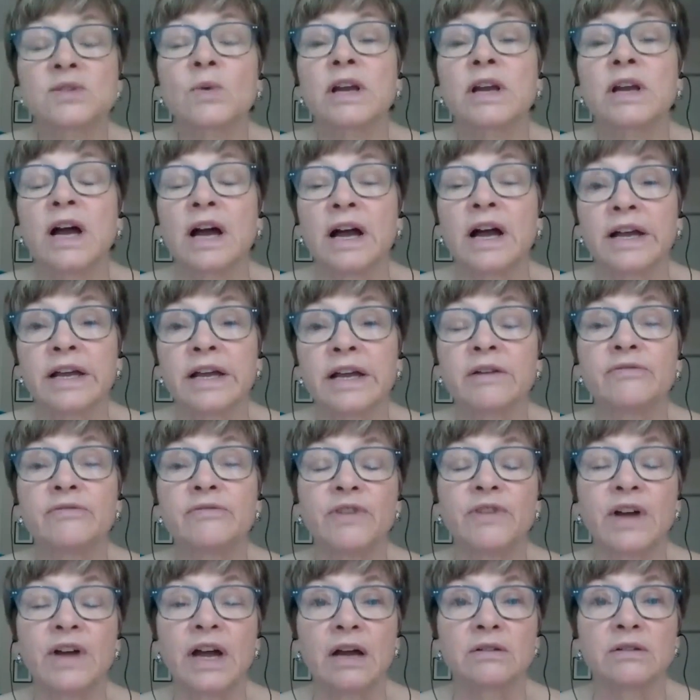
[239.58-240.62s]
what I have
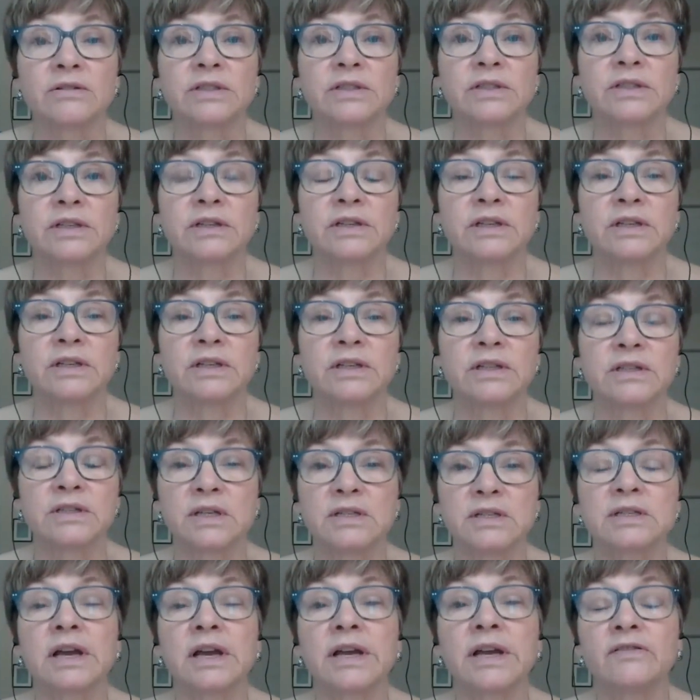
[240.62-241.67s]
found
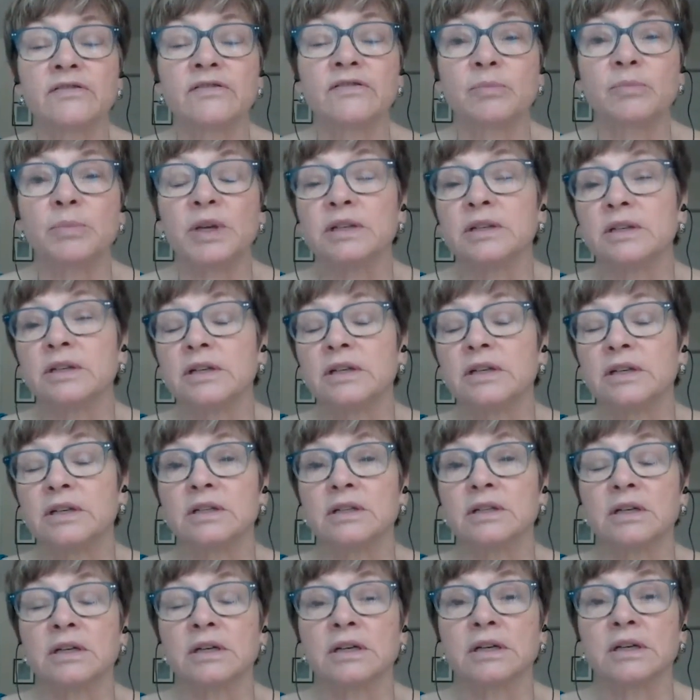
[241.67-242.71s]
since I have been
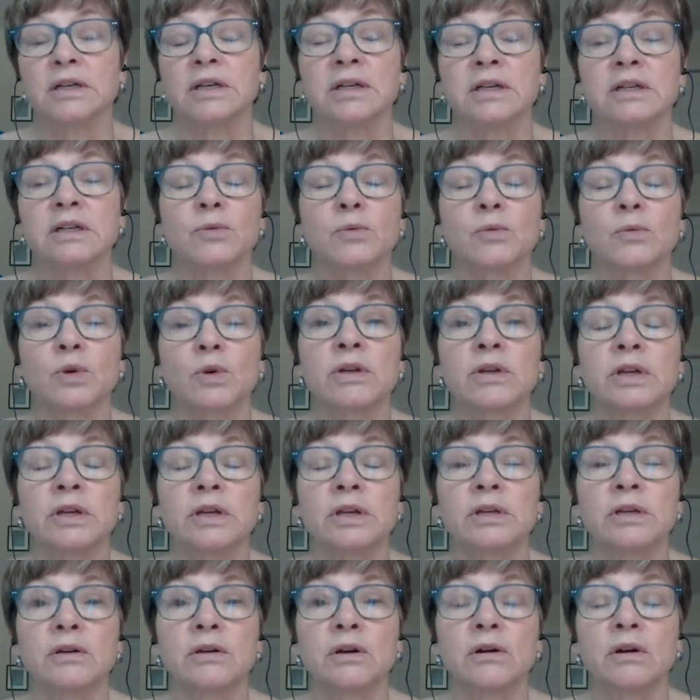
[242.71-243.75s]
in Italy
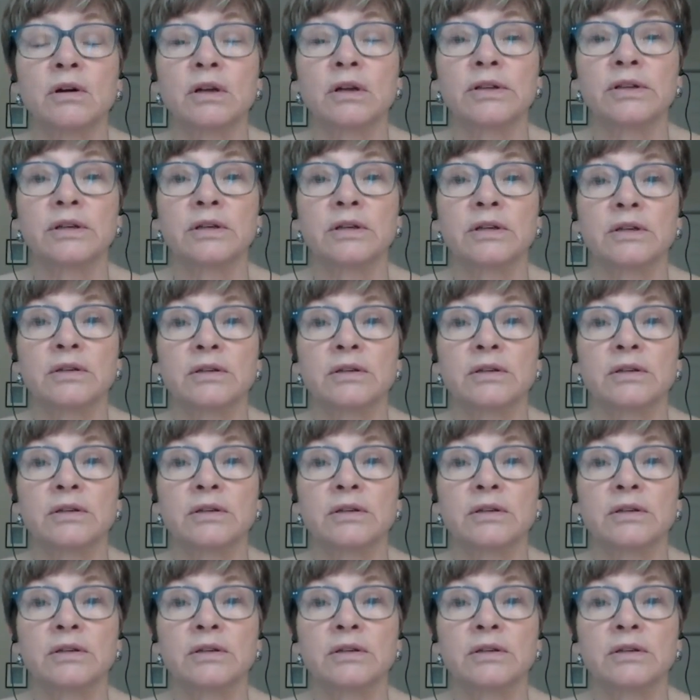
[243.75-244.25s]
working on the